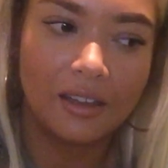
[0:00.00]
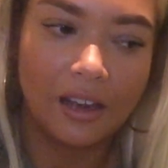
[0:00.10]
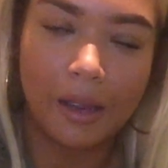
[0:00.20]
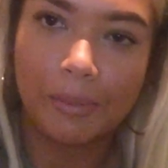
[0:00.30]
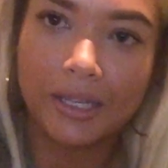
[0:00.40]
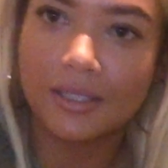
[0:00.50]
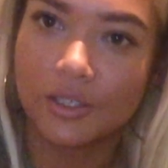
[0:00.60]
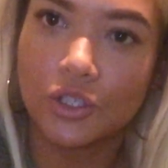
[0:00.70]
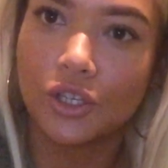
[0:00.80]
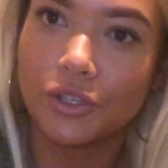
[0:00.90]
like made
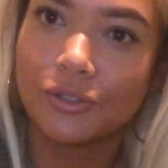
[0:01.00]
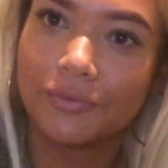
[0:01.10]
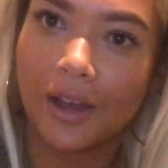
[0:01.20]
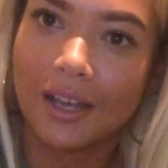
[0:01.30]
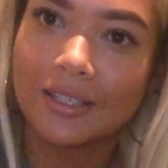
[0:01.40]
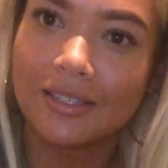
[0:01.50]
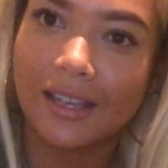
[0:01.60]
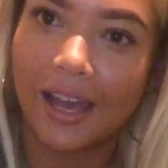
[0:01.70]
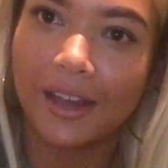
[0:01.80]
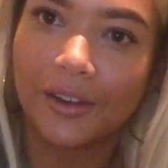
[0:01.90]
such a huge fuss
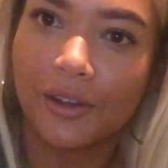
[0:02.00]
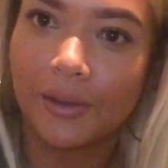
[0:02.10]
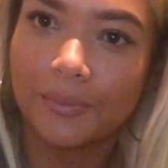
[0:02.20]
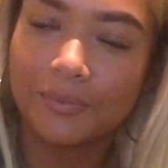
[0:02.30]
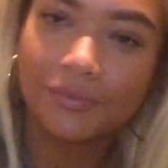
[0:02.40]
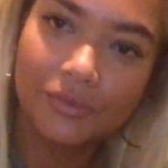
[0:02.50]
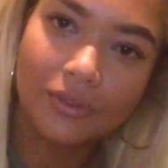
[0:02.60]
and